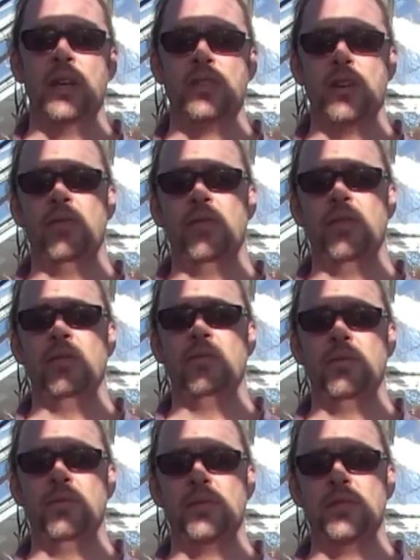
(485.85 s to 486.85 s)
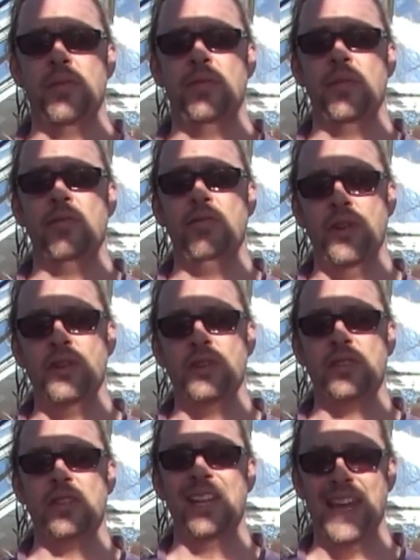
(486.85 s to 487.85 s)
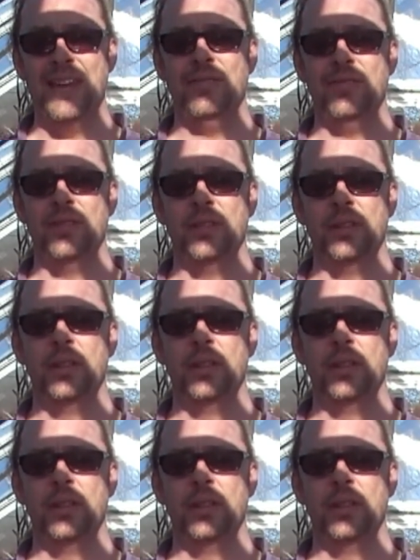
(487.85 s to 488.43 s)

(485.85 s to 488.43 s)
So for the fungus to live,